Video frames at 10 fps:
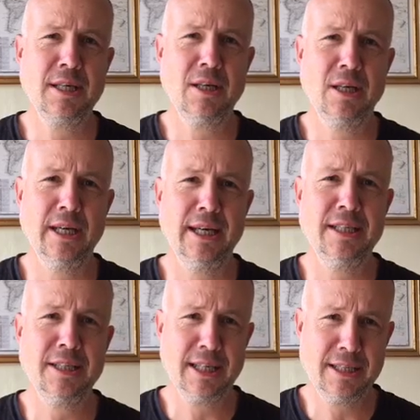the higher
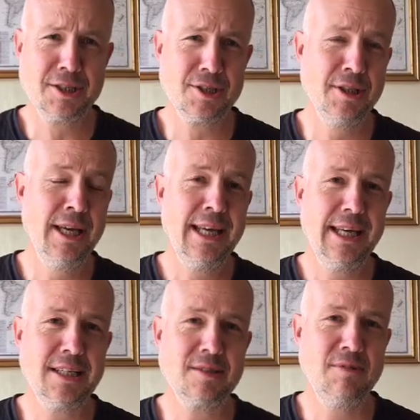indication
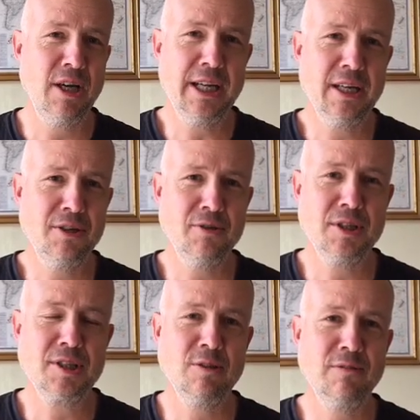it's
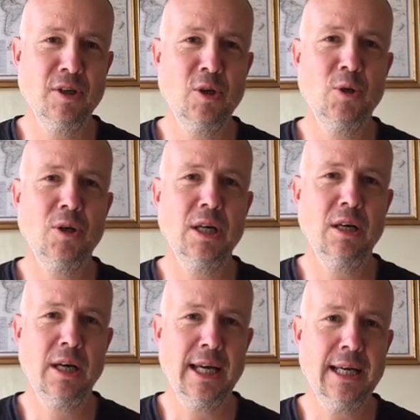900 silver or
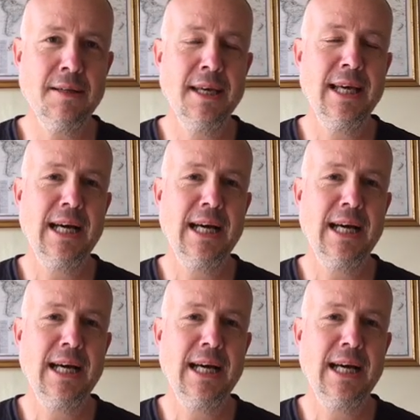higher.